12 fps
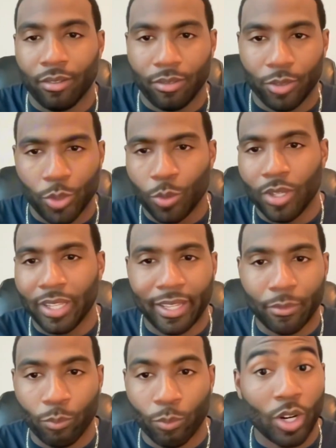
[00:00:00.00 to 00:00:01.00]
you to,
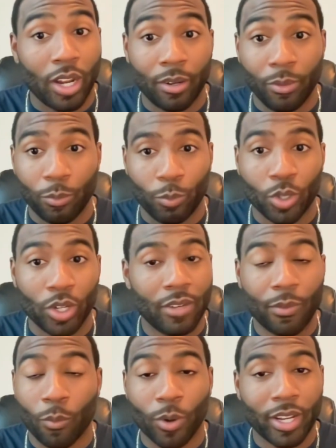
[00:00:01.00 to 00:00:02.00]
like, we're not
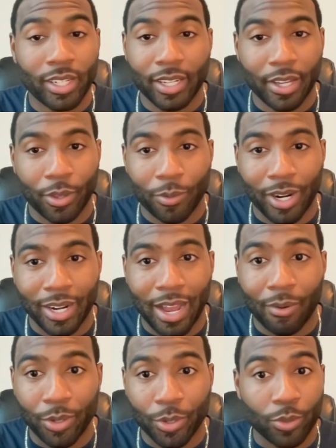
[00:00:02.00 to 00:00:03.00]
even working together right
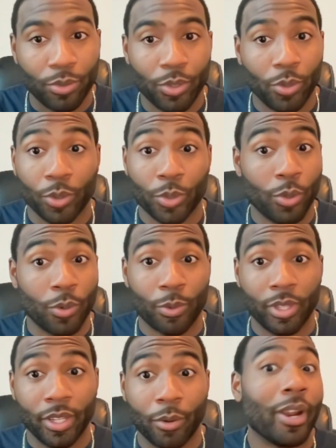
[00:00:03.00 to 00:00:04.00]
now, and you're doing
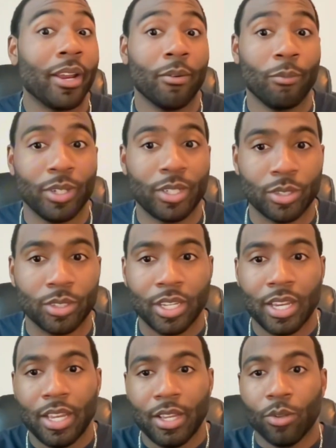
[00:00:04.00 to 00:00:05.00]
really great, which is
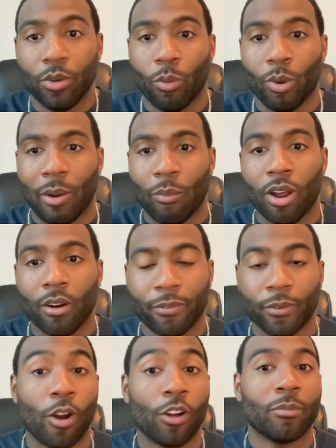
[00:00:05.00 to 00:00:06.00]
what I want
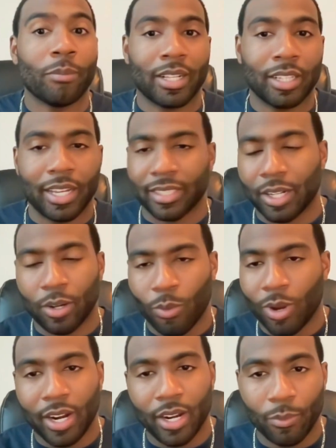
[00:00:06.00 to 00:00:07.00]
for all of my clients. I don't
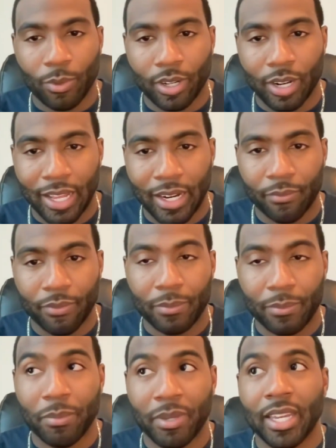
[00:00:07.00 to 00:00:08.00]
want any of them
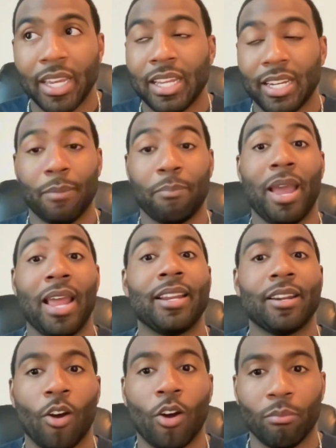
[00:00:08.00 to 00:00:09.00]
to be
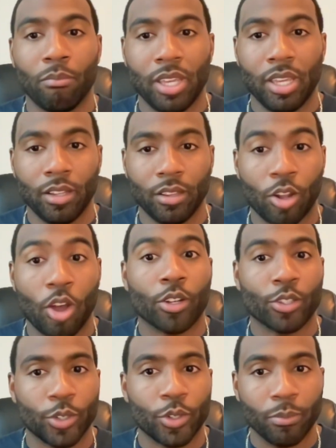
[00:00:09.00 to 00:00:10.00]
dependent on me
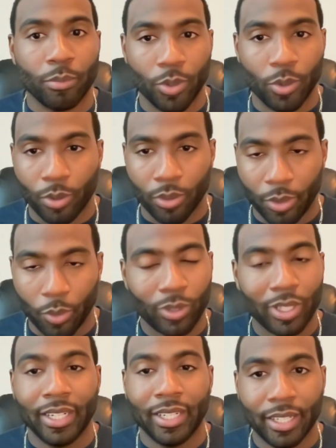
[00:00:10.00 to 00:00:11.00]
long term. The
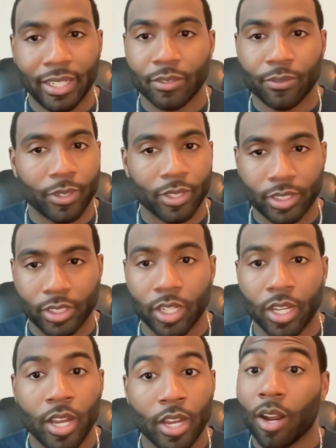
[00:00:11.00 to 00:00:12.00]
whole idea is for us to
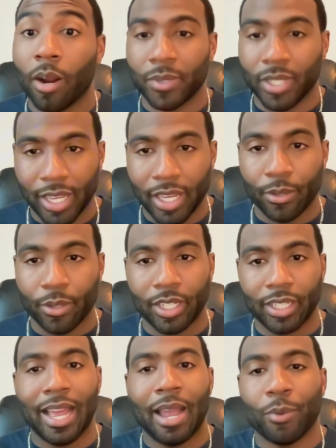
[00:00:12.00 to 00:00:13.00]
come together,
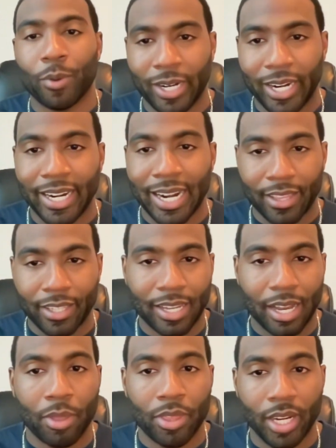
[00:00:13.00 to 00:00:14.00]
collaborate at the
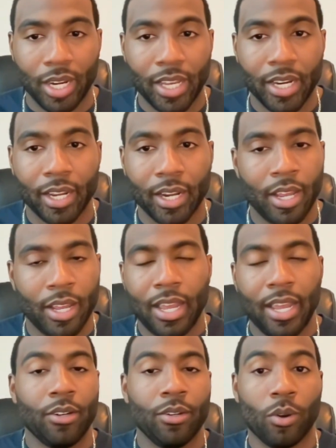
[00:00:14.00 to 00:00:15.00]
time that they need it,
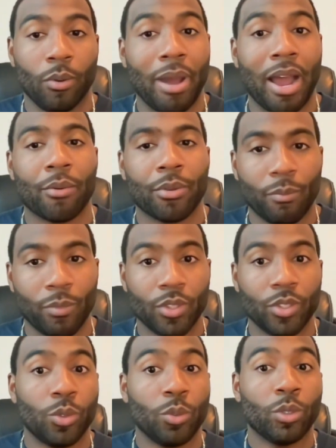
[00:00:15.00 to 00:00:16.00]
and empower them with
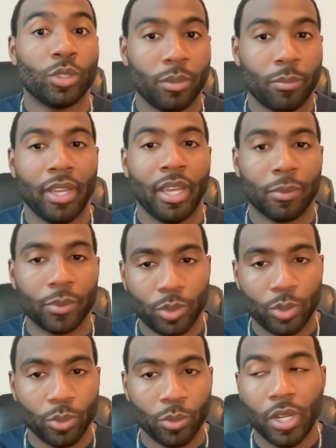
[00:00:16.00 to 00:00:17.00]
the tools to be able
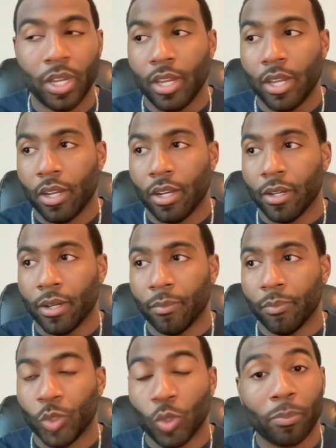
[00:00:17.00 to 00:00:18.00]
to
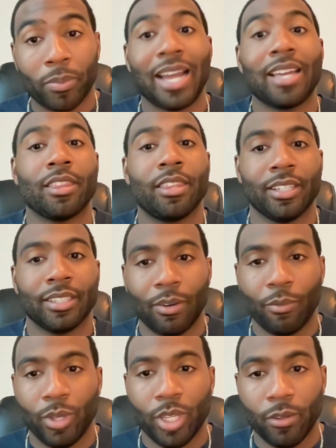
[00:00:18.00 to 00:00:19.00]
apply the things
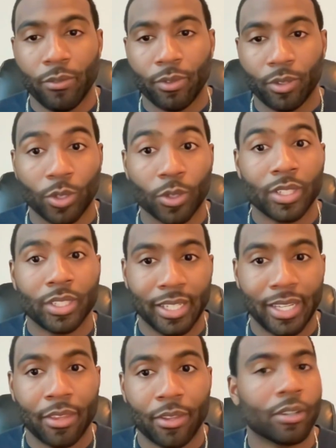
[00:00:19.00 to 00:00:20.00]
that we've learned
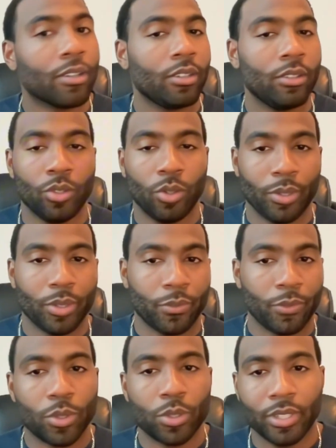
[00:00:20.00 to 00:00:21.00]
together, in the
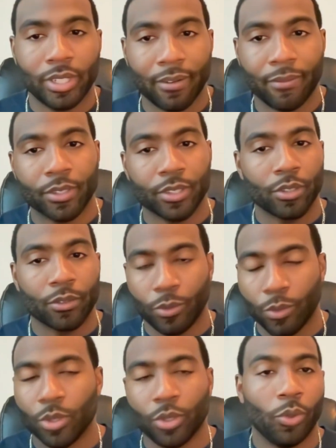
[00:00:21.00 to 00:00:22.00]
future endeavors and the
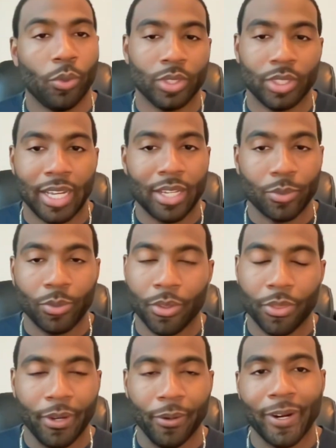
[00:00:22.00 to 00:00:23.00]
future goals and that sort
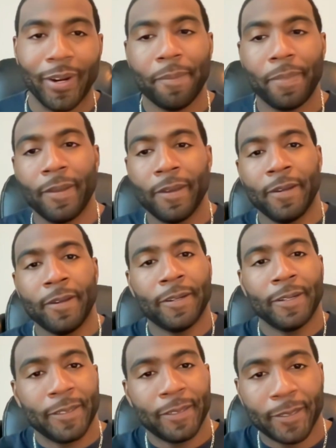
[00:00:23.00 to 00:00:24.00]
of thing, right?
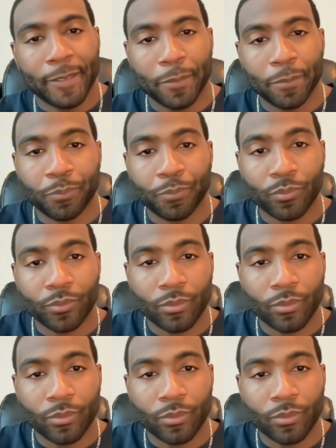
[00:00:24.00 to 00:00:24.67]
um